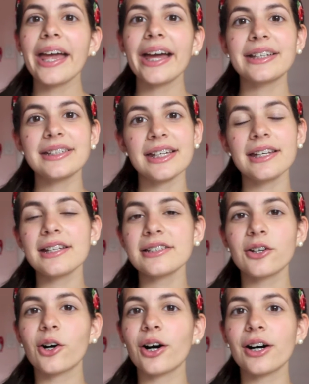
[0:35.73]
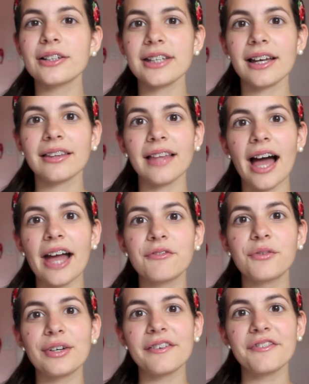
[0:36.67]
and it is called
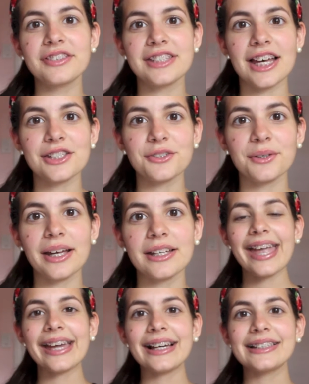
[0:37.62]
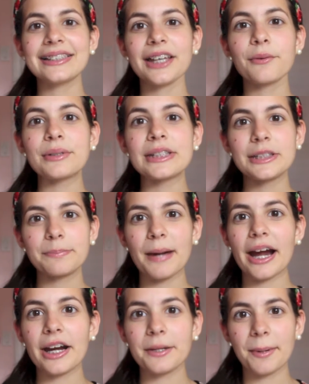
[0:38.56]
Life with Desiree and it was
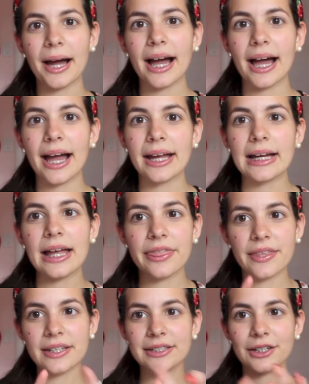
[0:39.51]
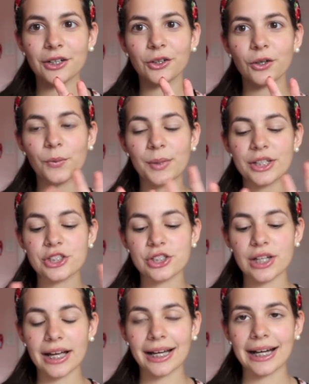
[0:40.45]
inspired by this girl
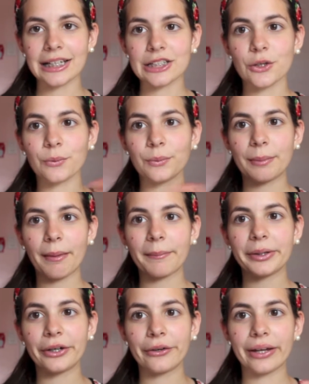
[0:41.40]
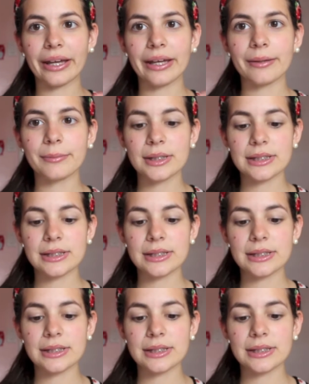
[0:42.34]
which I kind of don't remember her name